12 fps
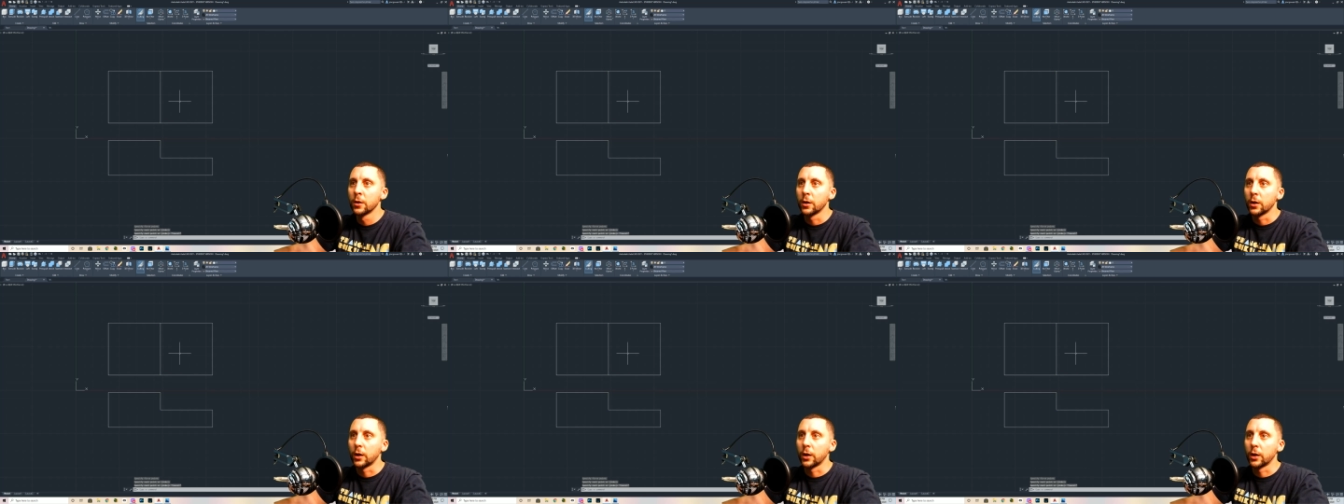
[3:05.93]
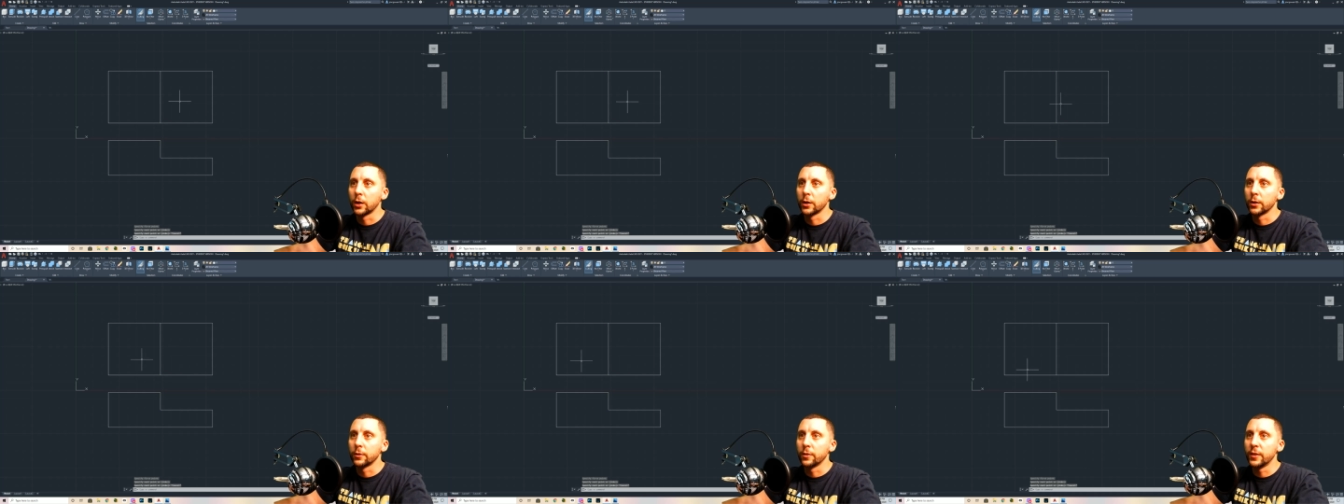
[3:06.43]
uh,
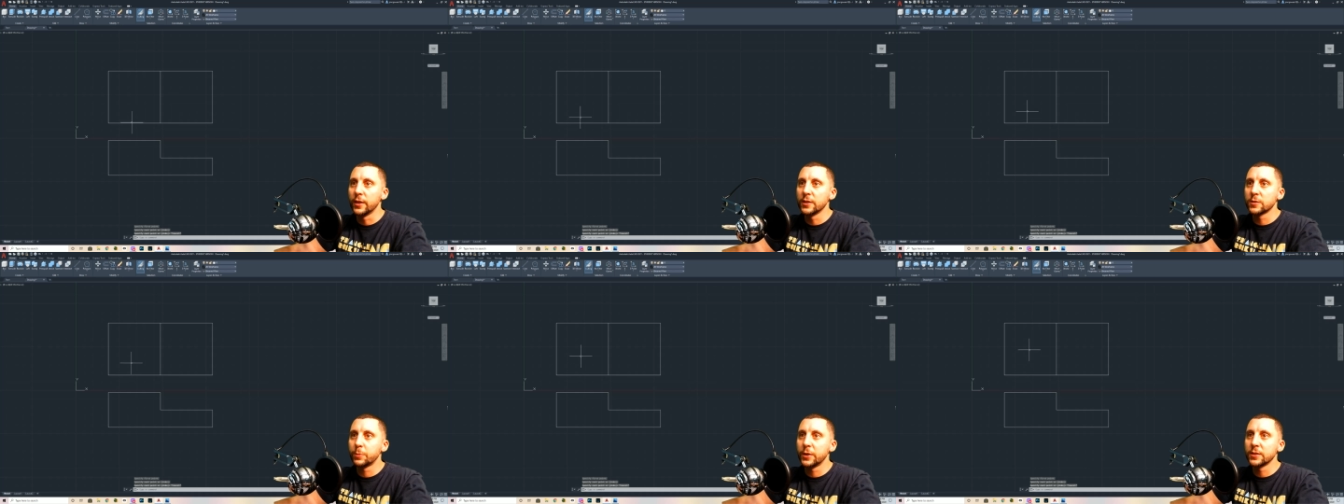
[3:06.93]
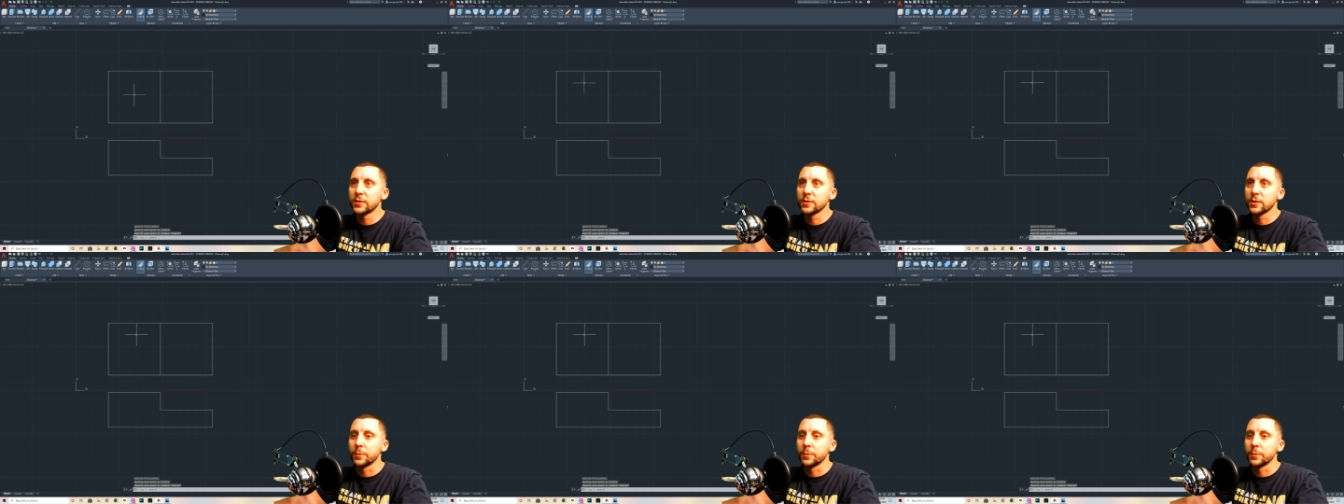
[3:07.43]
these pieces up